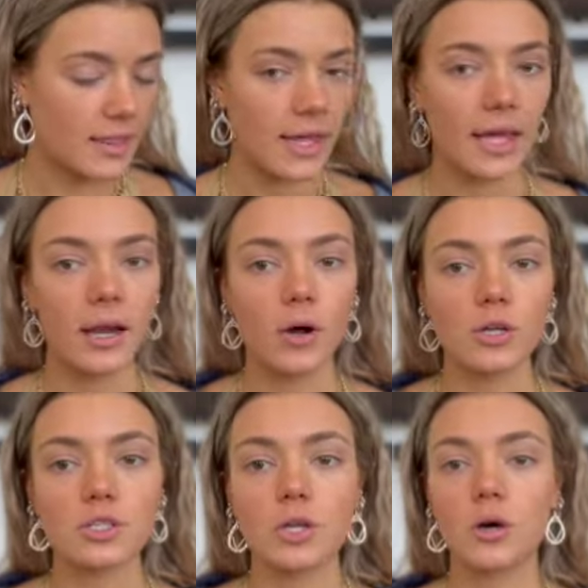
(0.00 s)
then
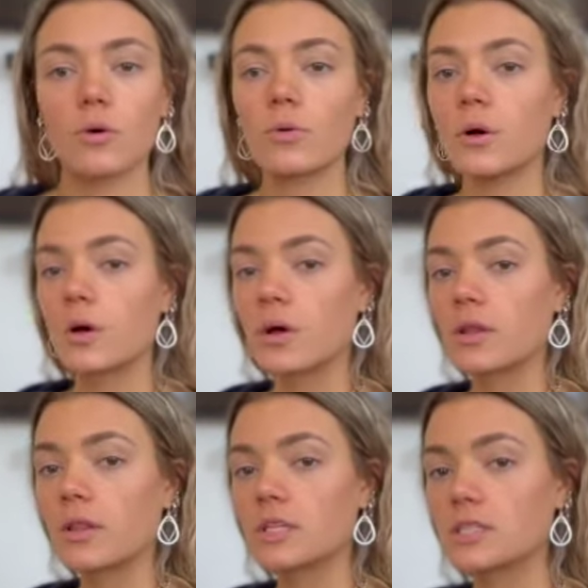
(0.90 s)
also
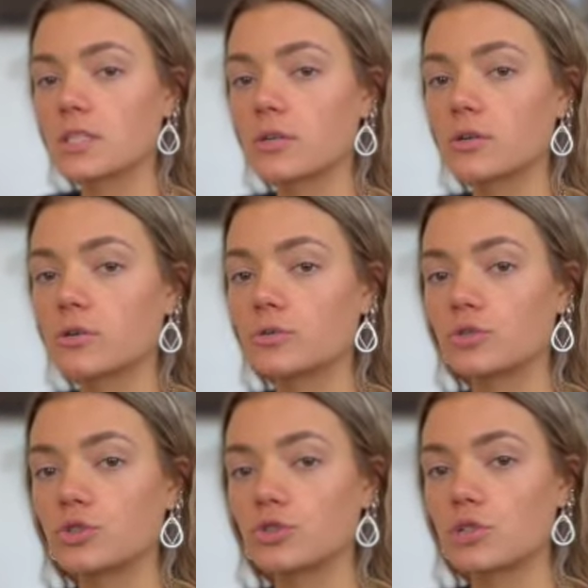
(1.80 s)
this little
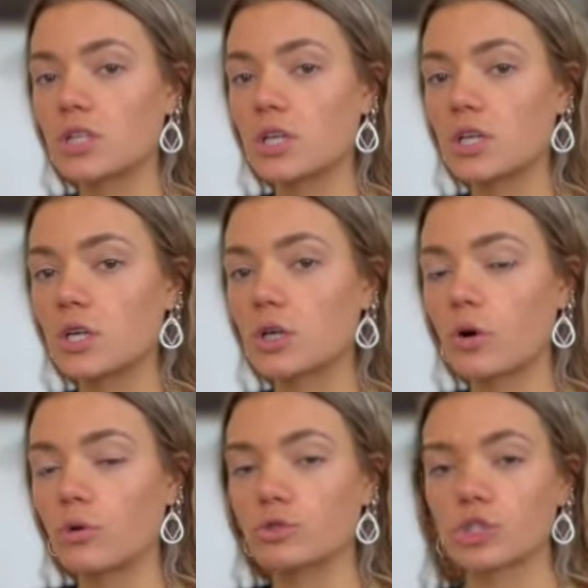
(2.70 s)
juicy
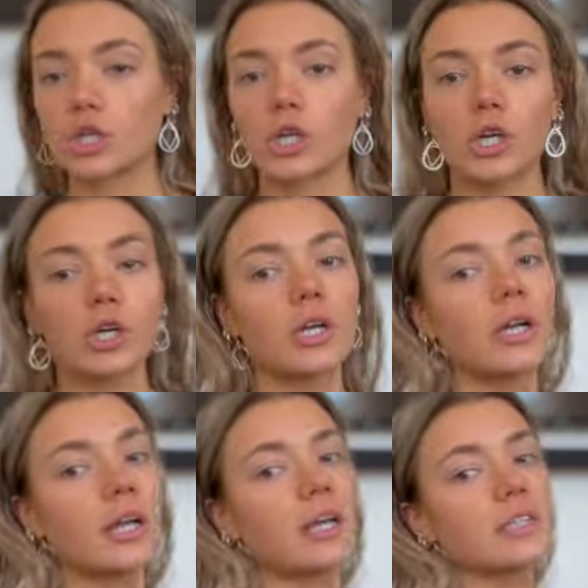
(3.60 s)
couture and
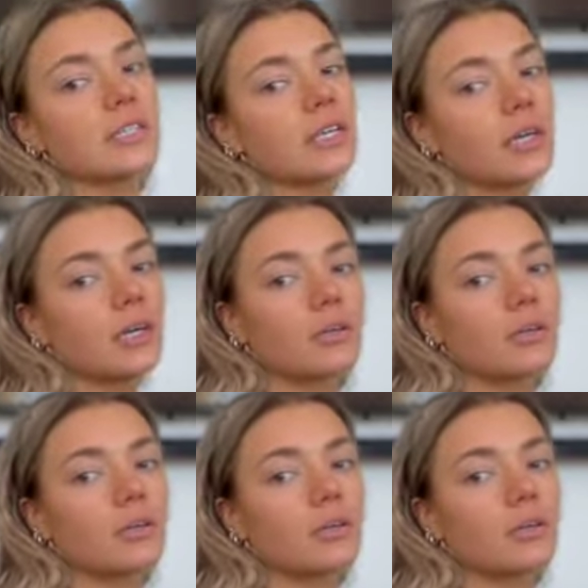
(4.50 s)
it has like a,